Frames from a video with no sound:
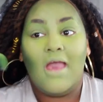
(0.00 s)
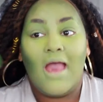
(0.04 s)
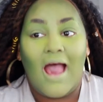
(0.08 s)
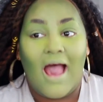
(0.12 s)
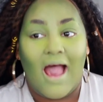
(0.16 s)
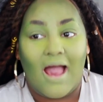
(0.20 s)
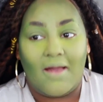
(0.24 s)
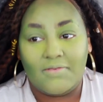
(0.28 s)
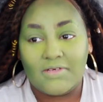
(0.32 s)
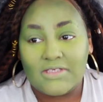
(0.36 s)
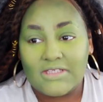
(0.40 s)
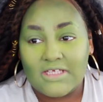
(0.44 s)

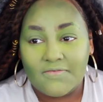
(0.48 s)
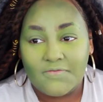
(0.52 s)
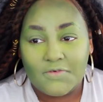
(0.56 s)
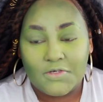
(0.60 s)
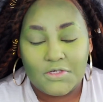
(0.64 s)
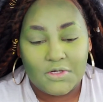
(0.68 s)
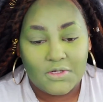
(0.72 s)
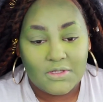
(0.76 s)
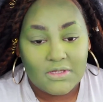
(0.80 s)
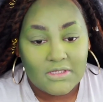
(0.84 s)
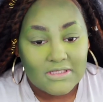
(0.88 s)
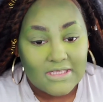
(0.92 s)
Obviously, if you're
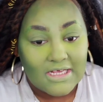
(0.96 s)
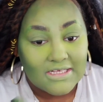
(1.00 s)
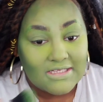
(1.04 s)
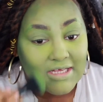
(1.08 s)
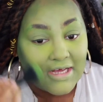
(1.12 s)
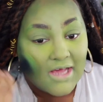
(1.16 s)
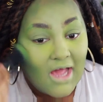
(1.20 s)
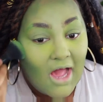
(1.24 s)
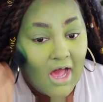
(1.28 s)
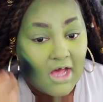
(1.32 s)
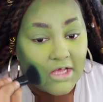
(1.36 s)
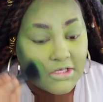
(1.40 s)
doing this as a
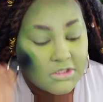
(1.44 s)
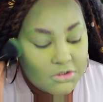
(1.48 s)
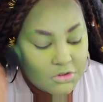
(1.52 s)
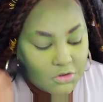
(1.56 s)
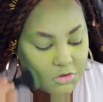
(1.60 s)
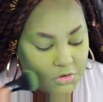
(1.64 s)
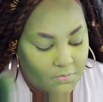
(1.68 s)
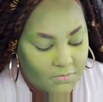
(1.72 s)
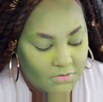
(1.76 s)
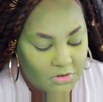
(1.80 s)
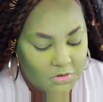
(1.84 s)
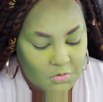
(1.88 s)

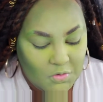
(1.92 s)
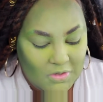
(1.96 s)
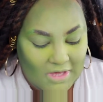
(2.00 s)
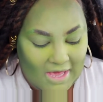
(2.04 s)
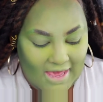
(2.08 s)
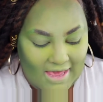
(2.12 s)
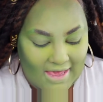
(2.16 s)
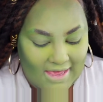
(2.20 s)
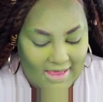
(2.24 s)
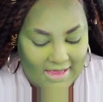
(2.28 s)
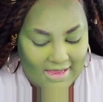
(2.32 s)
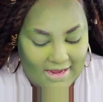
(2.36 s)
costume, you
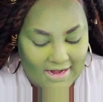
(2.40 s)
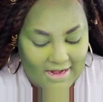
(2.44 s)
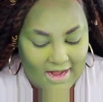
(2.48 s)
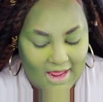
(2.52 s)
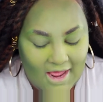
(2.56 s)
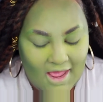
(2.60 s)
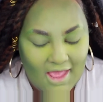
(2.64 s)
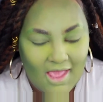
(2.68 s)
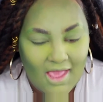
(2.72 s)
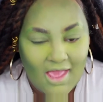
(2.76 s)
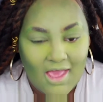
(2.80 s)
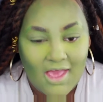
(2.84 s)

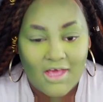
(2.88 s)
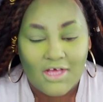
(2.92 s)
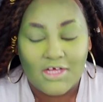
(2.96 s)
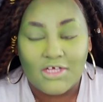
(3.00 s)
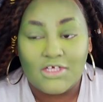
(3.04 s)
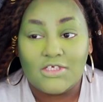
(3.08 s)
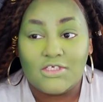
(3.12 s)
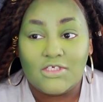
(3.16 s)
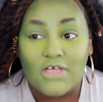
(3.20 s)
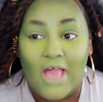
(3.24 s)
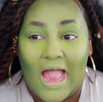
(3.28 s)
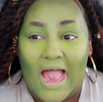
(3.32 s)
can,
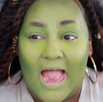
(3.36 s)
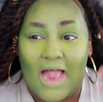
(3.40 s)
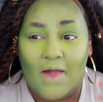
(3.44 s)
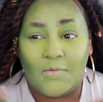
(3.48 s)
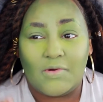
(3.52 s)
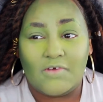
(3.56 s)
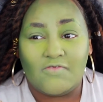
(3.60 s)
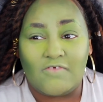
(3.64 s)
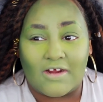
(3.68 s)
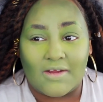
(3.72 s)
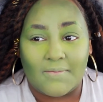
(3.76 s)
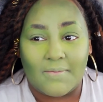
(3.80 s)
I
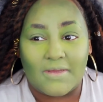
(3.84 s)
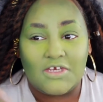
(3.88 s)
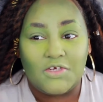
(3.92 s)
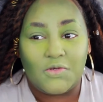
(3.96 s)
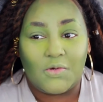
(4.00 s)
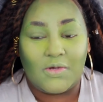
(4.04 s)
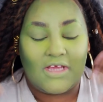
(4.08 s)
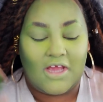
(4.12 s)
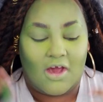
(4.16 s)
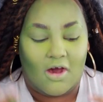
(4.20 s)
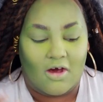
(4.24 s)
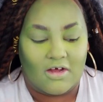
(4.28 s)
would recommend
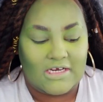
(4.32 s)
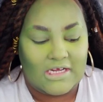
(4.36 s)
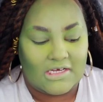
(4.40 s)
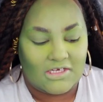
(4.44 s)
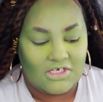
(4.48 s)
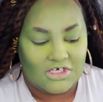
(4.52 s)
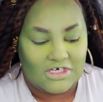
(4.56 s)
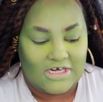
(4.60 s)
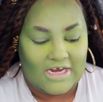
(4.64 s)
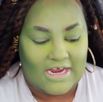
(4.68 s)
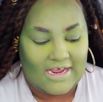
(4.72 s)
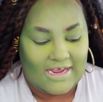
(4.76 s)
doing it all down
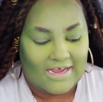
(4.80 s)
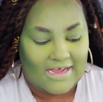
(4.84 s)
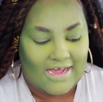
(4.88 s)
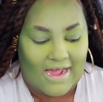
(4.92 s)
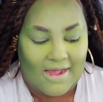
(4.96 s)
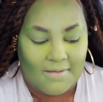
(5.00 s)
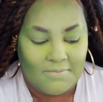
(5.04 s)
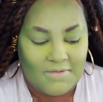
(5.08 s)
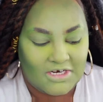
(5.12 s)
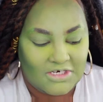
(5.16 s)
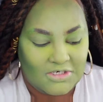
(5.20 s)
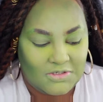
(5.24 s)
your neck.
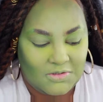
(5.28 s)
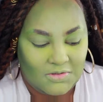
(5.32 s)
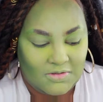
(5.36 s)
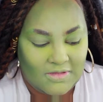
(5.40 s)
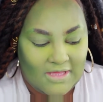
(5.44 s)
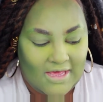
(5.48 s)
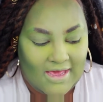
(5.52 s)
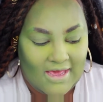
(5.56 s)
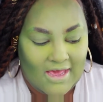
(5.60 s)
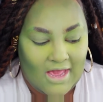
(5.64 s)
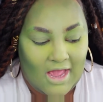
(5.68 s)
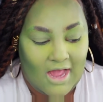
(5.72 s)
I'm not doing
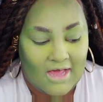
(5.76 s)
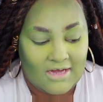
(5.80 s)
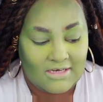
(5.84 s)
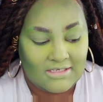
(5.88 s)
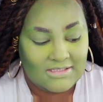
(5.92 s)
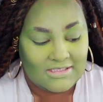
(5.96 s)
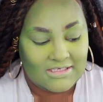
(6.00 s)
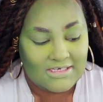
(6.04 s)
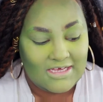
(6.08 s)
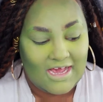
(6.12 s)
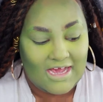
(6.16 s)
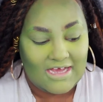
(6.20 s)
that.
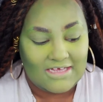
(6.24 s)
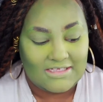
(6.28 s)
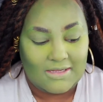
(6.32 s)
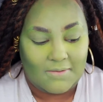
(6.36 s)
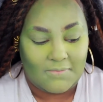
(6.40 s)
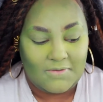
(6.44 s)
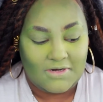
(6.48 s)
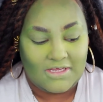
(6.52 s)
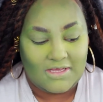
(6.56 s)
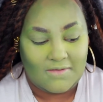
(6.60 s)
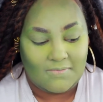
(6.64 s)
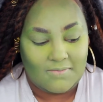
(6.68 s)
Honestly, guys, I'm
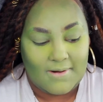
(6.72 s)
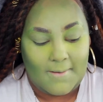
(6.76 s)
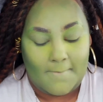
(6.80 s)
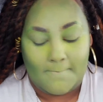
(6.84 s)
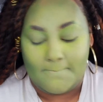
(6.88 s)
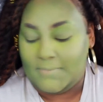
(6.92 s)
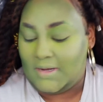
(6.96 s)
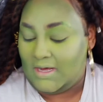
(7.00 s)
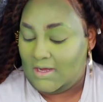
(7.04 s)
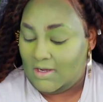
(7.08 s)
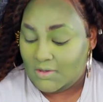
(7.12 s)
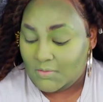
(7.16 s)
gonna keep it a
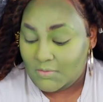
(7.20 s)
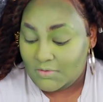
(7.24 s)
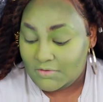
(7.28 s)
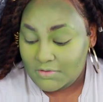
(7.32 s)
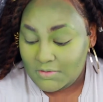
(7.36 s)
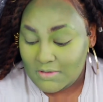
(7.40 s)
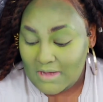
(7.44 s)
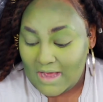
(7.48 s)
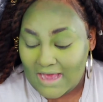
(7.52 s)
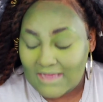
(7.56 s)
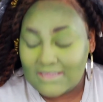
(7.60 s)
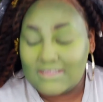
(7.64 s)
buck with
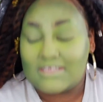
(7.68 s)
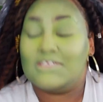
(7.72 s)
you guys.